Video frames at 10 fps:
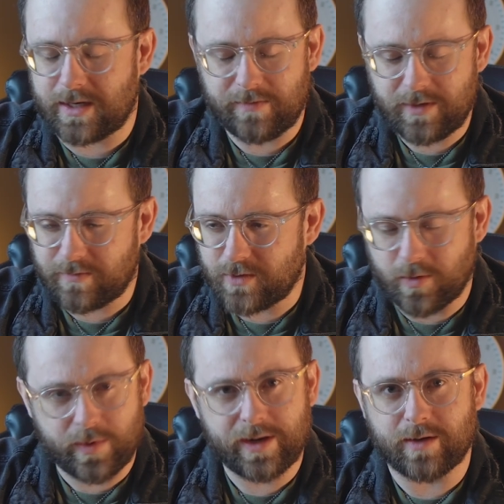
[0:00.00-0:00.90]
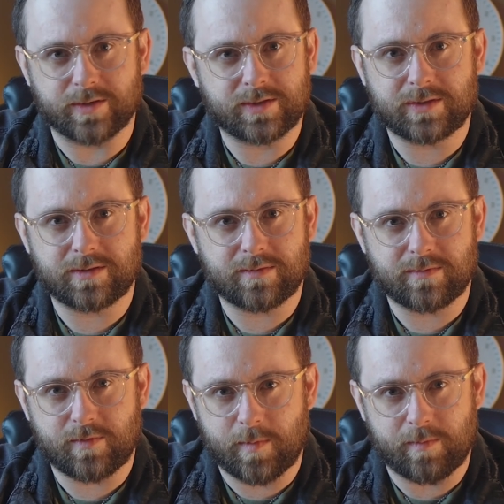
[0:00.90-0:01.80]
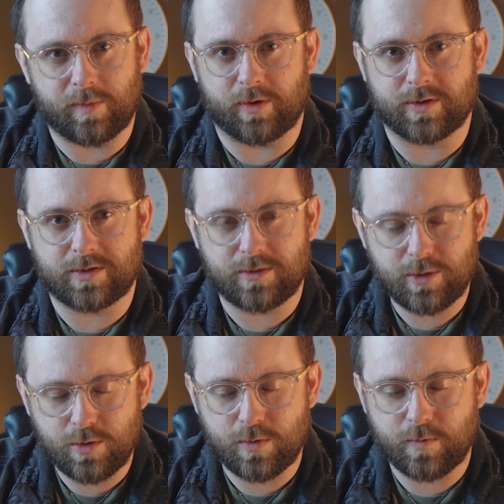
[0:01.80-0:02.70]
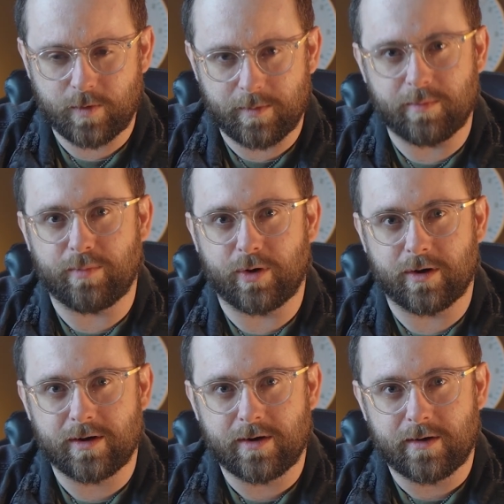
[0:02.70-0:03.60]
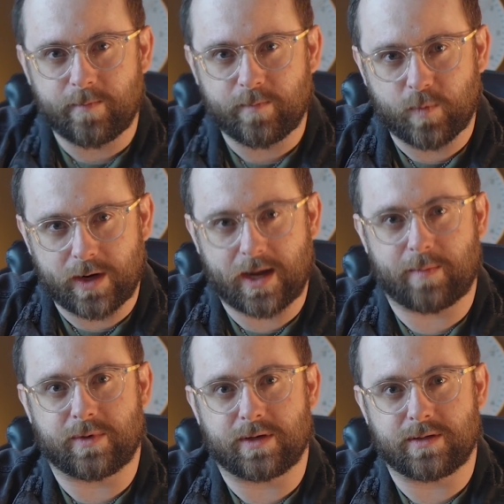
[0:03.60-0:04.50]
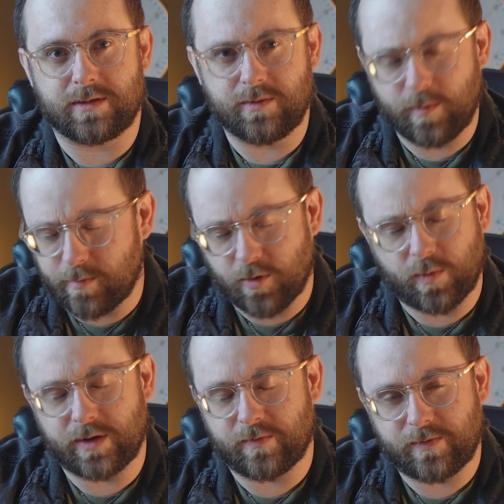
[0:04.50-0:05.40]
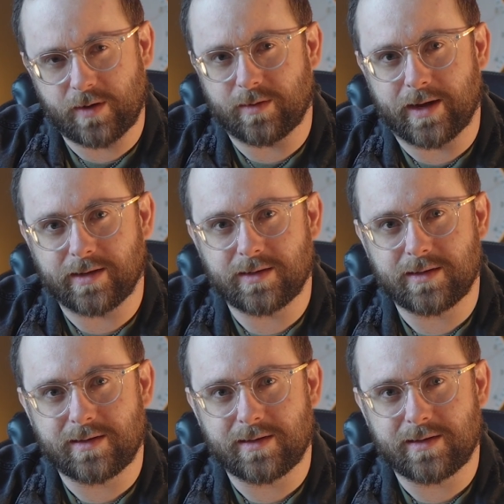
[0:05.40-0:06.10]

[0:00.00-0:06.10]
Even if no one else remembers, you remember what happened. You remember what it felt like.